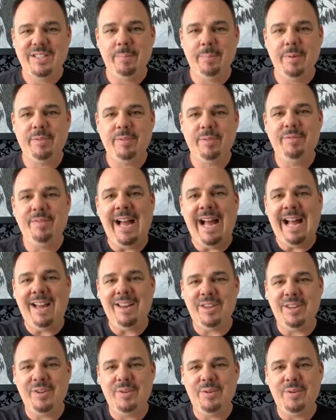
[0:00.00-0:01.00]
to build
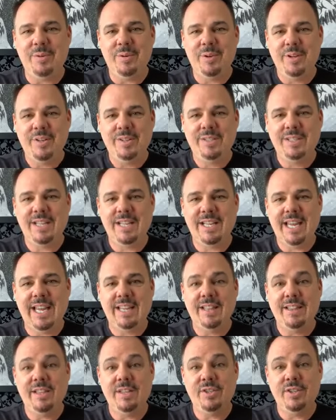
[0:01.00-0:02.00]
value to
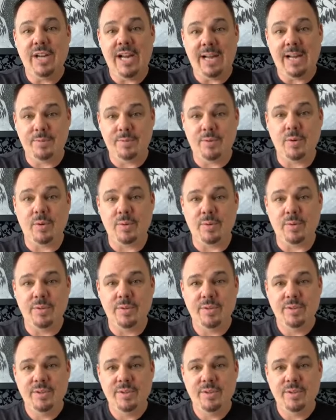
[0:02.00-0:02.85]
get the job sold.